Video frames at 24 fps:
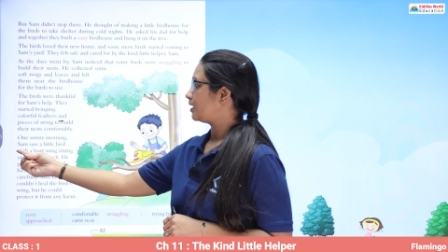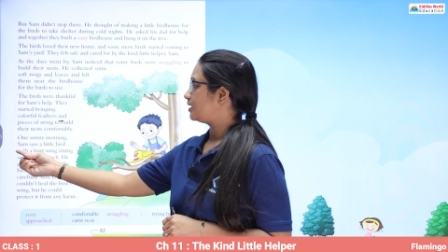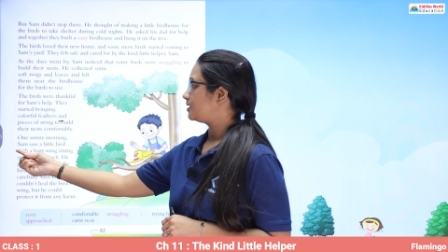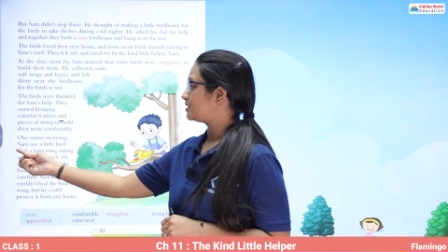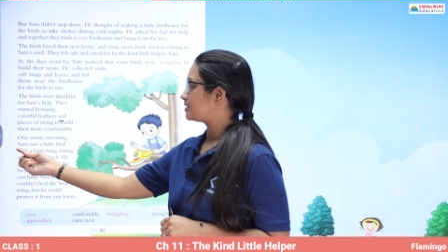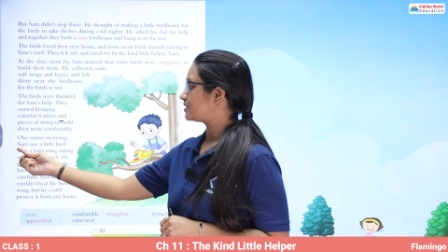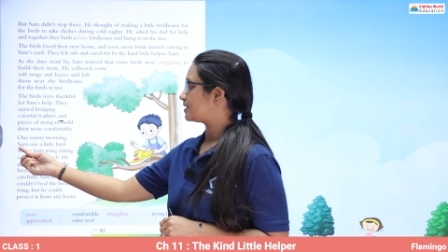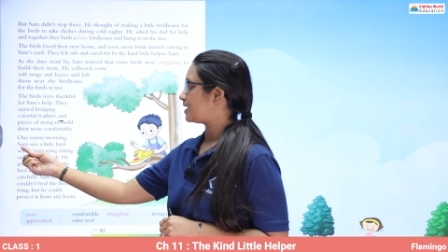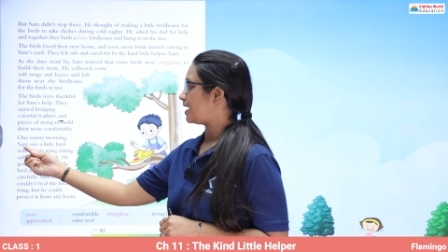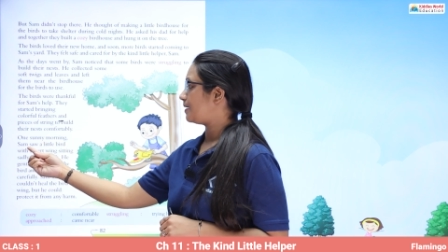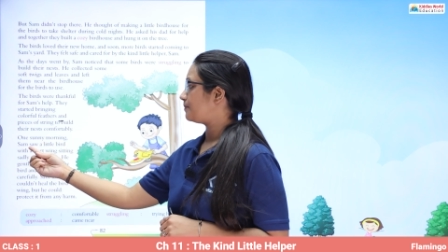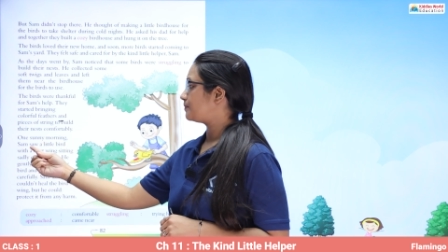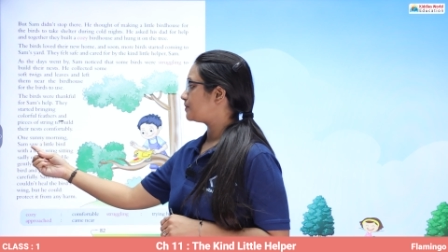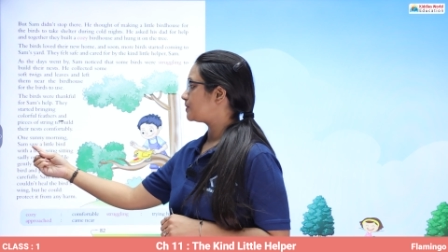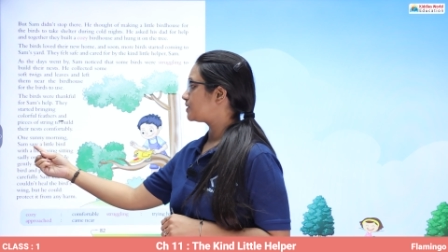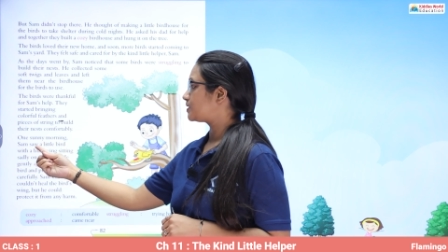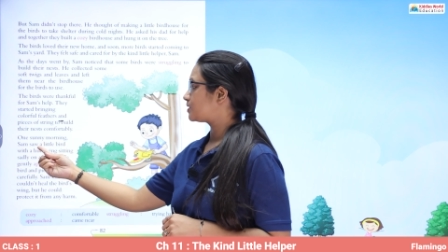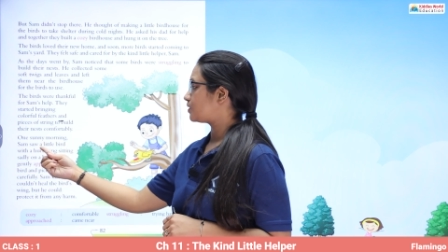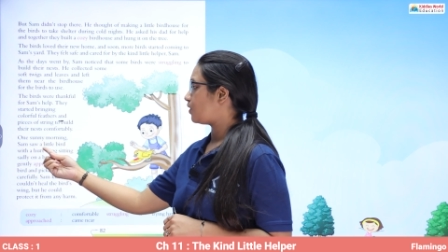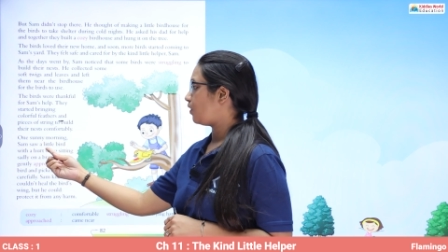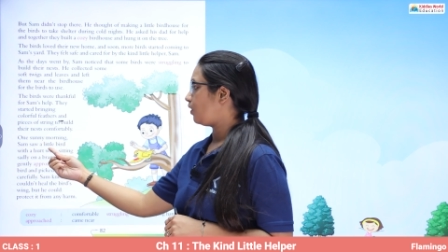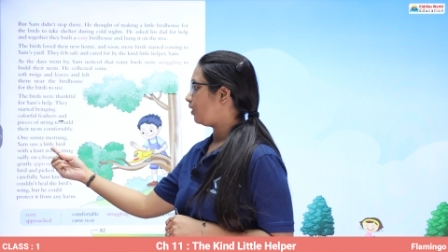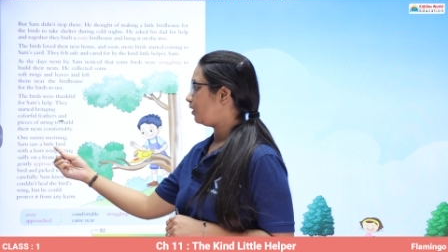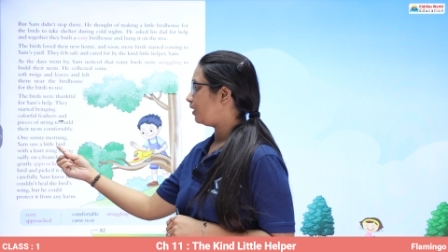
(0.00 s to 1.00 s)
Sam
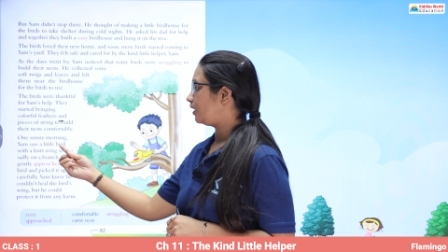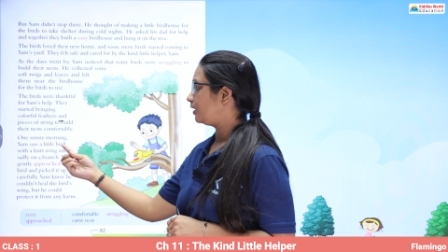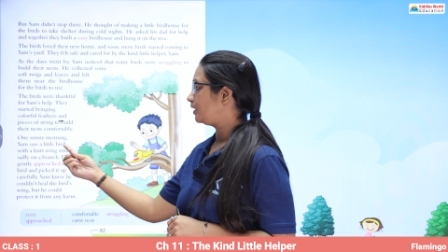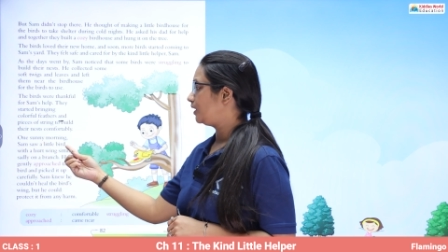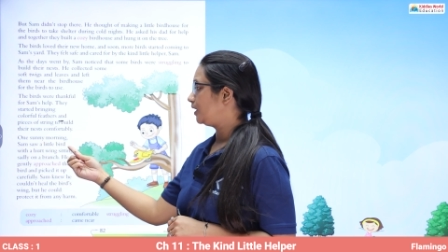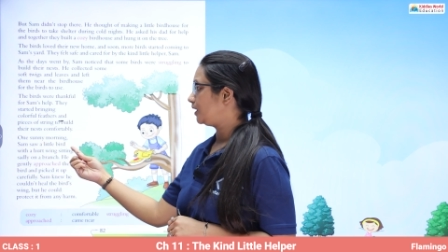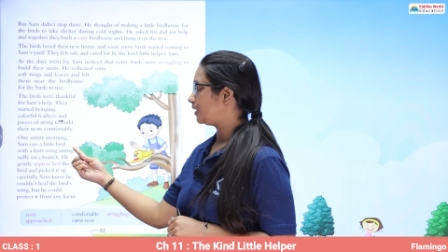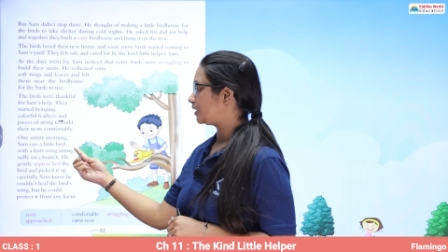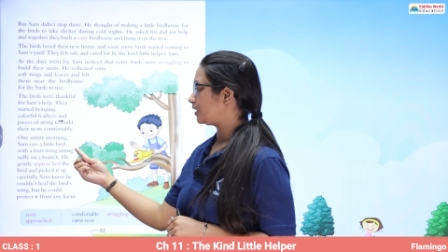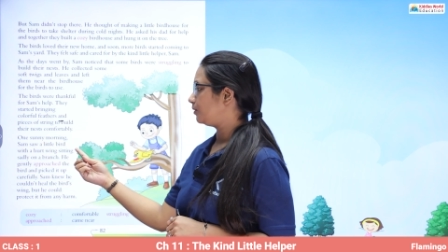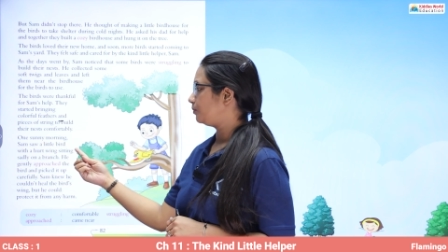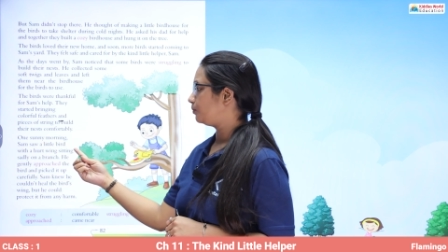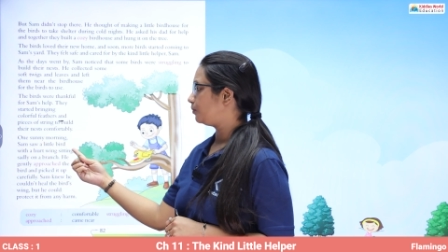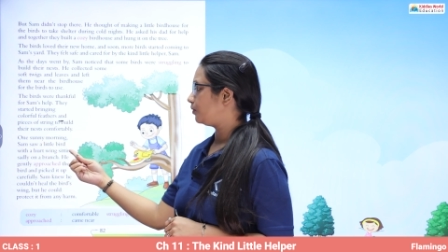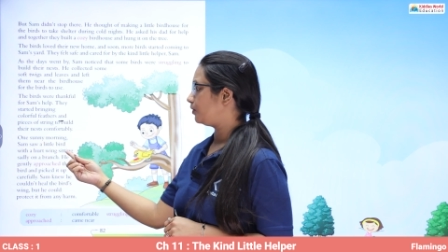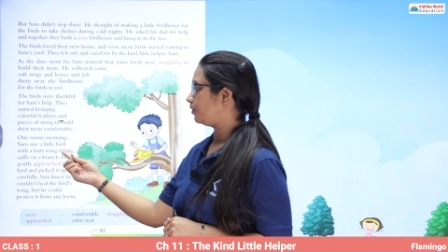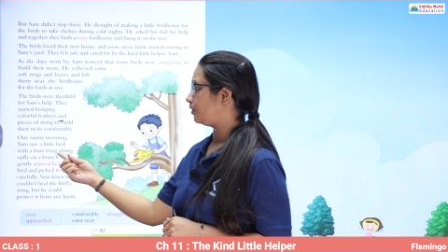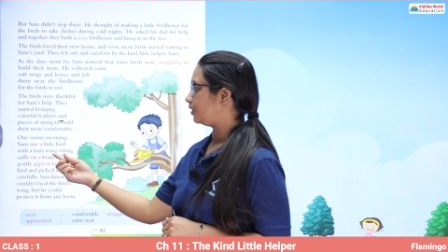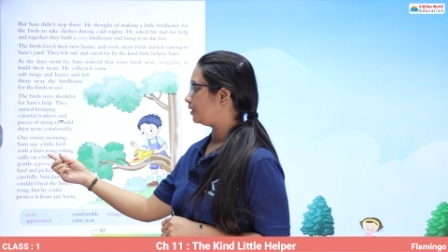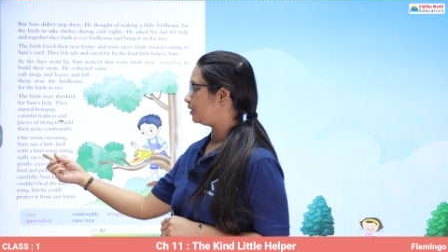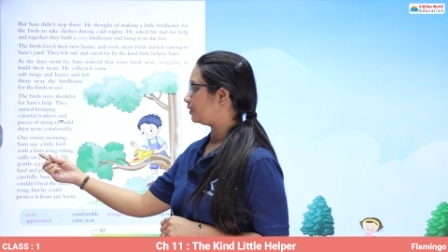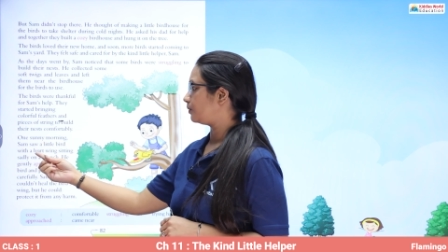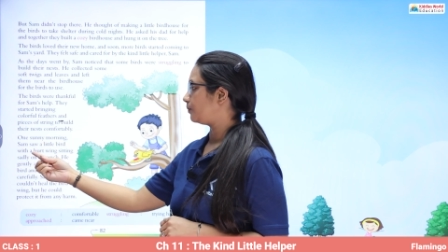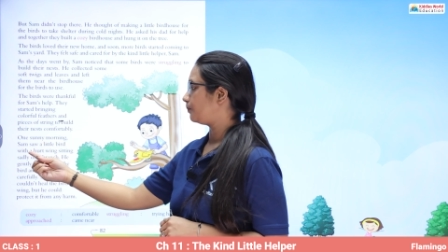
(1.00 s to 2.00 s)
saw a little
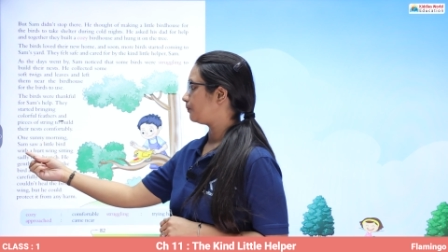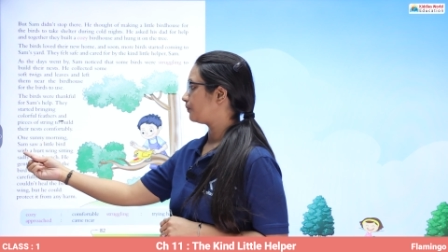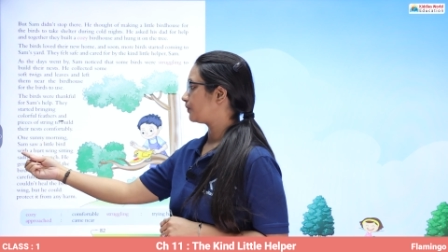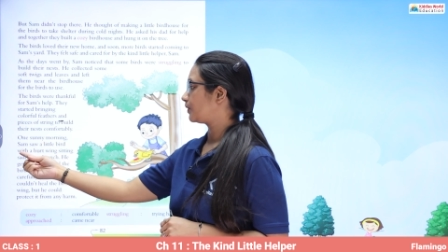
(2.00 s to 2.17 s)
bird